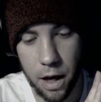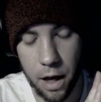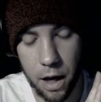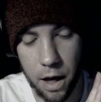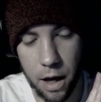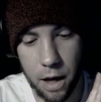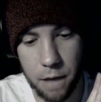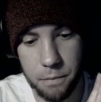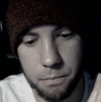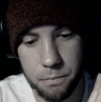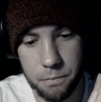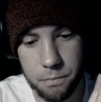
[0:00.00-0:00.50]

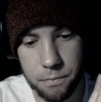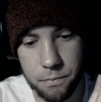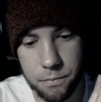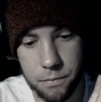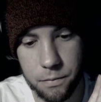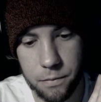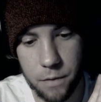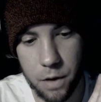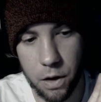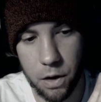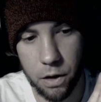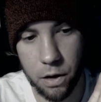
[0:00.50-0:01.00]
um,
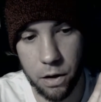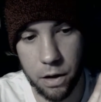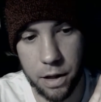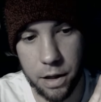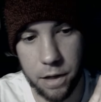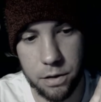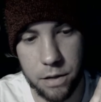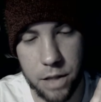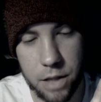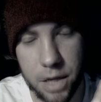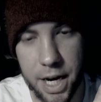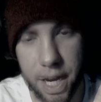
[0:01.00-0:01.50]

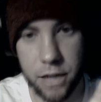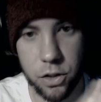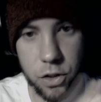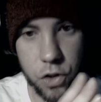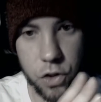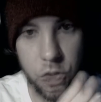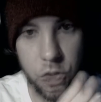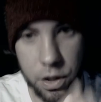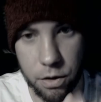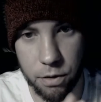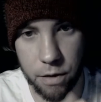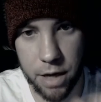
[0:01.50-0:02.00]
on the next
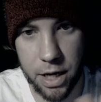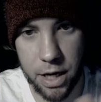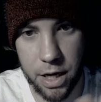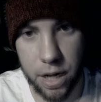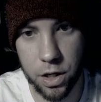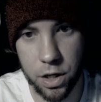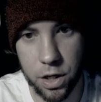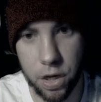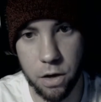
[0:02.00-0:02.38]
generation